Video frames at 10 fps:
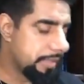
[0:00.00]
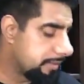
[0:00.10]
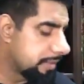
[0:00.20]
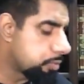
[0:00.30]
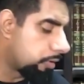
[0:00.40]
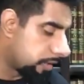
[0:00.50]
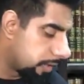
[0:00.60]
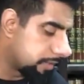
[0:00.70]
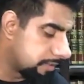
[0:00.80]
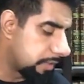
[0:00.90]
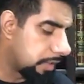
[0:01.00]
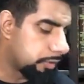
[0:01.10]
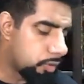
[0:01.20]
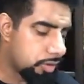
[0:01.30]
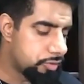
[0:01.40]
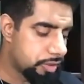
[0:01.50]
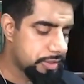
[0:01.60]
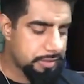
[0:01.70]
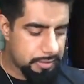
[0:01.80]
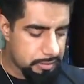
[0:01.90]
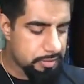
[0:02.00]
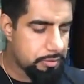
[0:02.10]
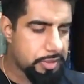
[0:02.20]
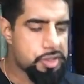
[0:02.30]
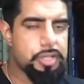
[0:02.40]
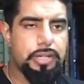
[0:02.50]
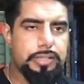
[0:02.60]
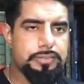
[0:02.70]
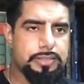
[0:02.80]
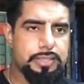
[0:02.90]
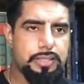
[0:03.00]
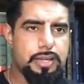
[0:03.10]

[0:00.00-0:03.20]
In this one, 99 or 100. In the other narration, 90.